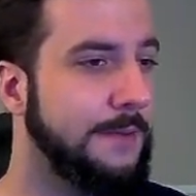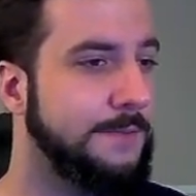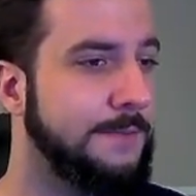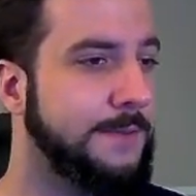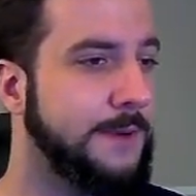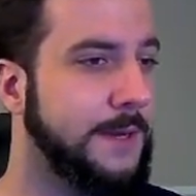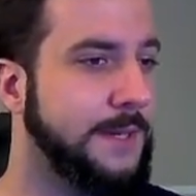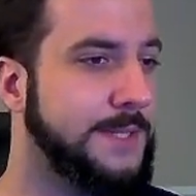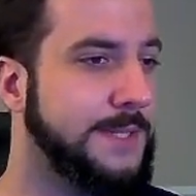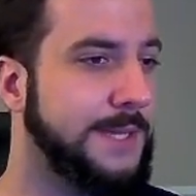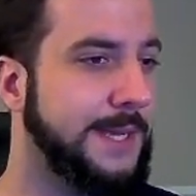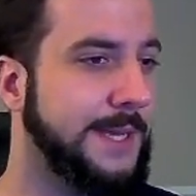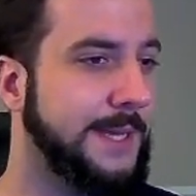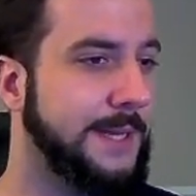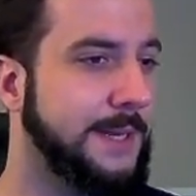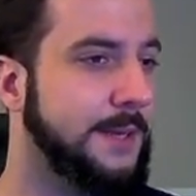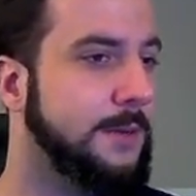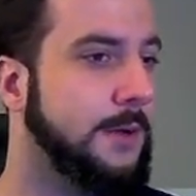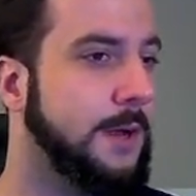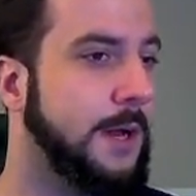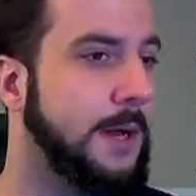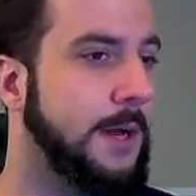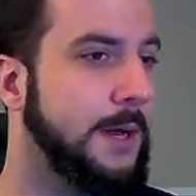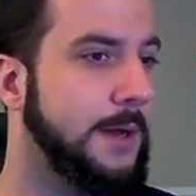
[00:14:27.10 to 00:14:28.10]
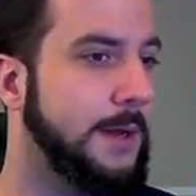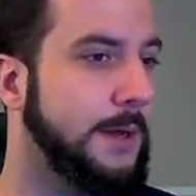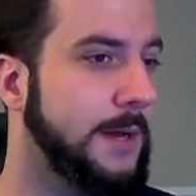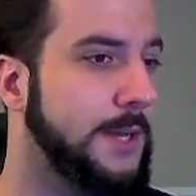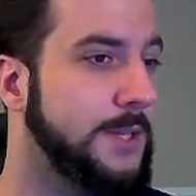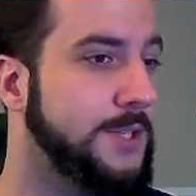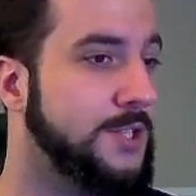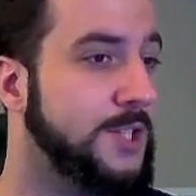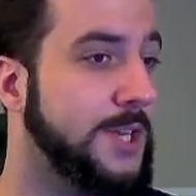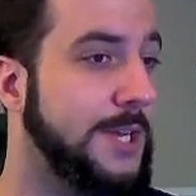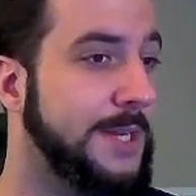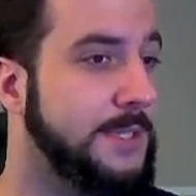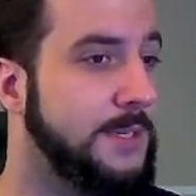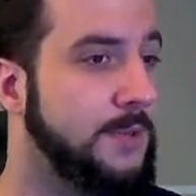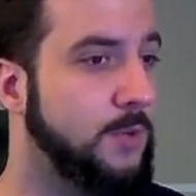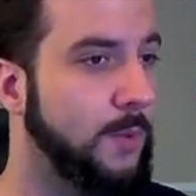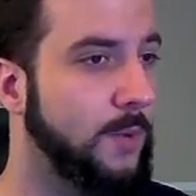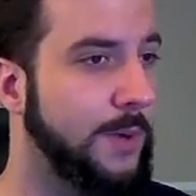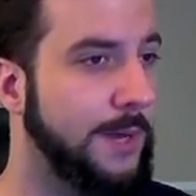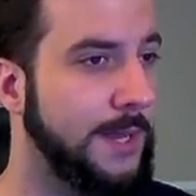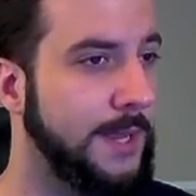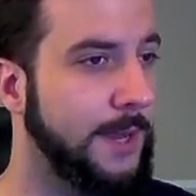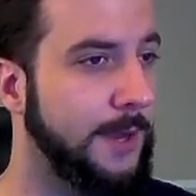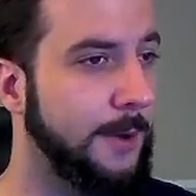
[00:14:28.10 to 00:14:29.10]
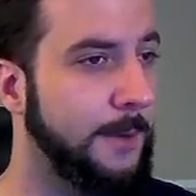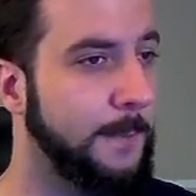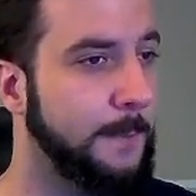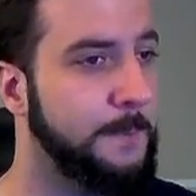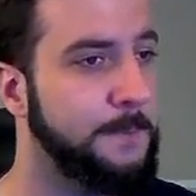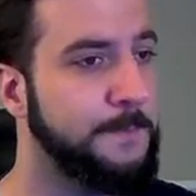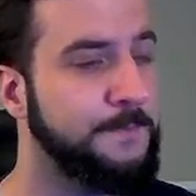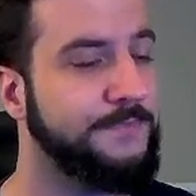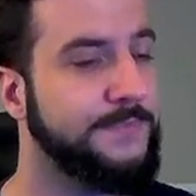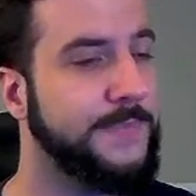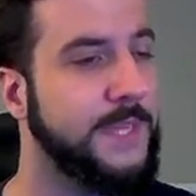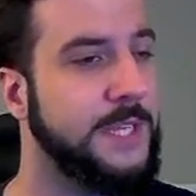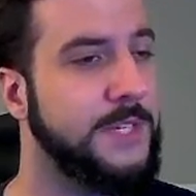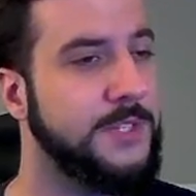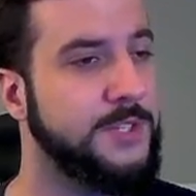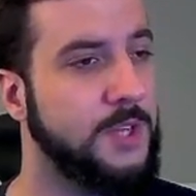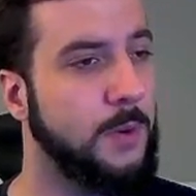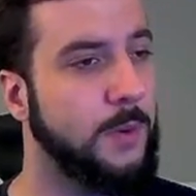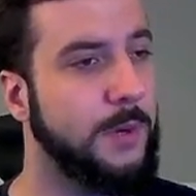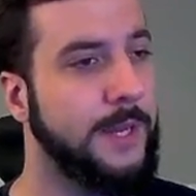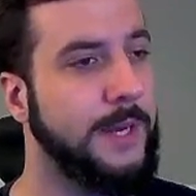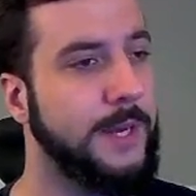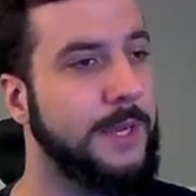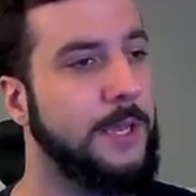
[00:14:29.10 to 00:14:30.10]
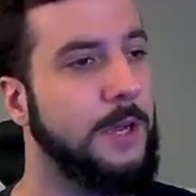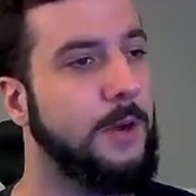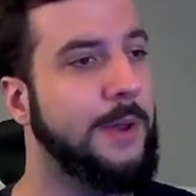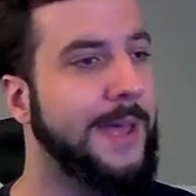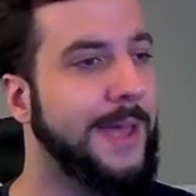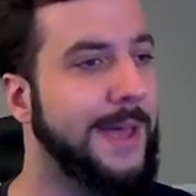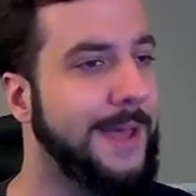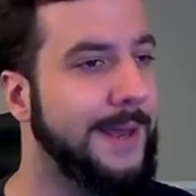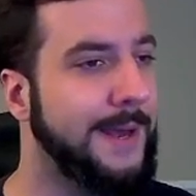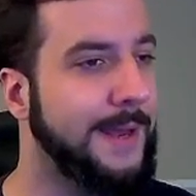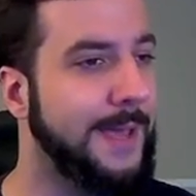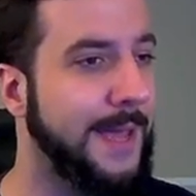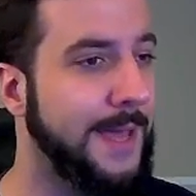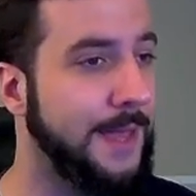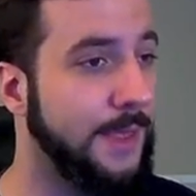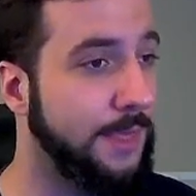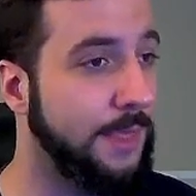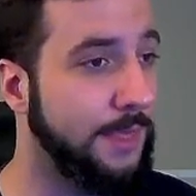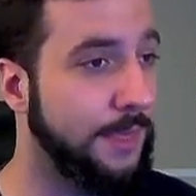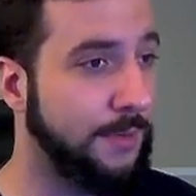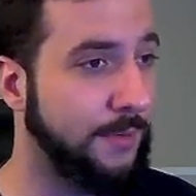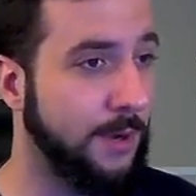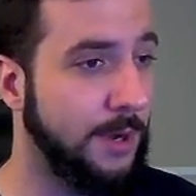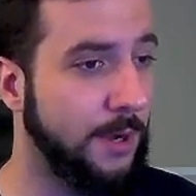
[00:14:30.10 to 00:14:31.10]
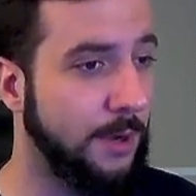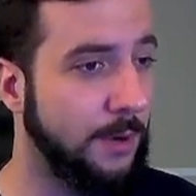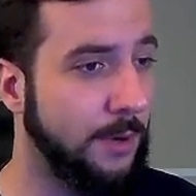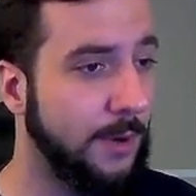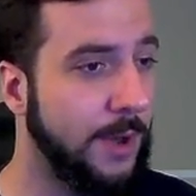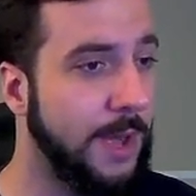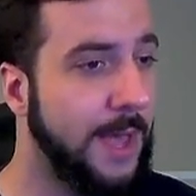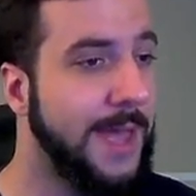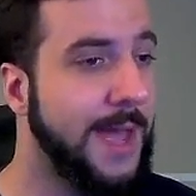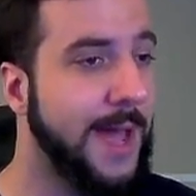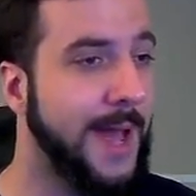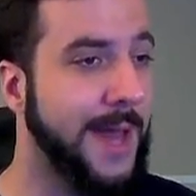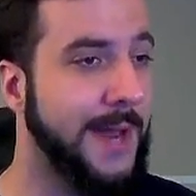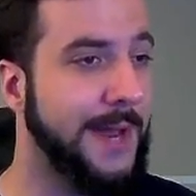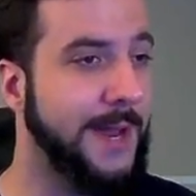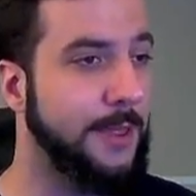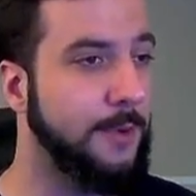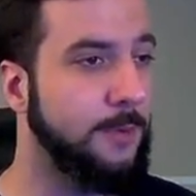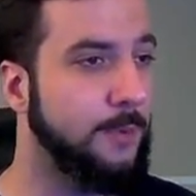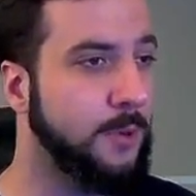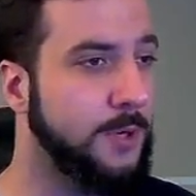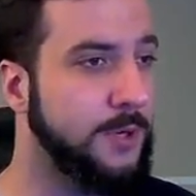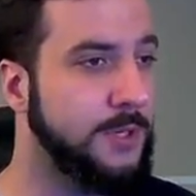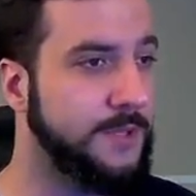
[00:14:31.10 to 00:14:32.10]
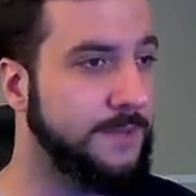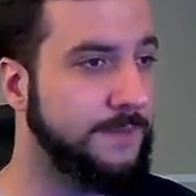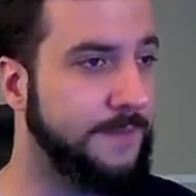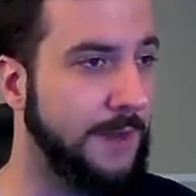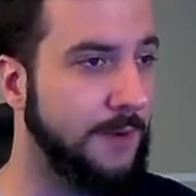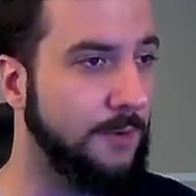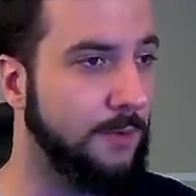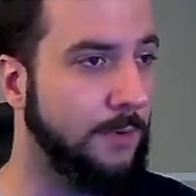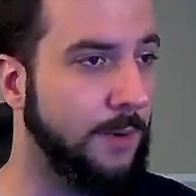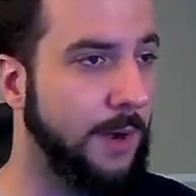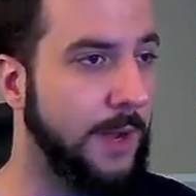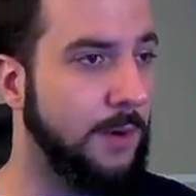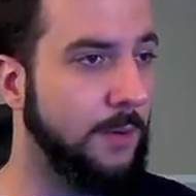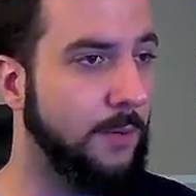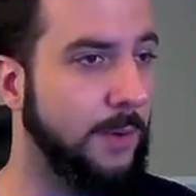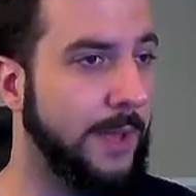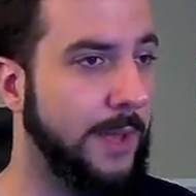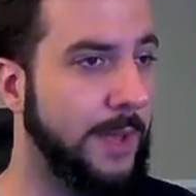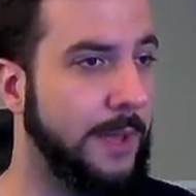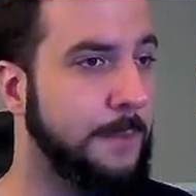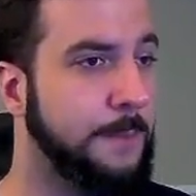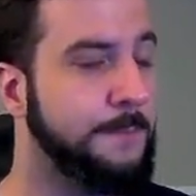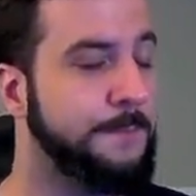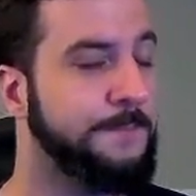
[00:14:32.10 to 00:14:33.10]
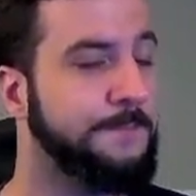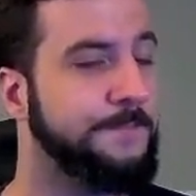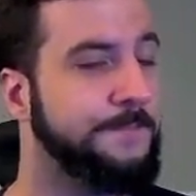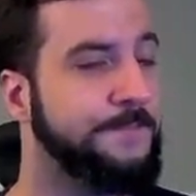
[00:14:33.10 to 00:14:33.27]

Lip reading: for us to get a chance to win here. So we're going to go ahead and throw another Poison Fang right away.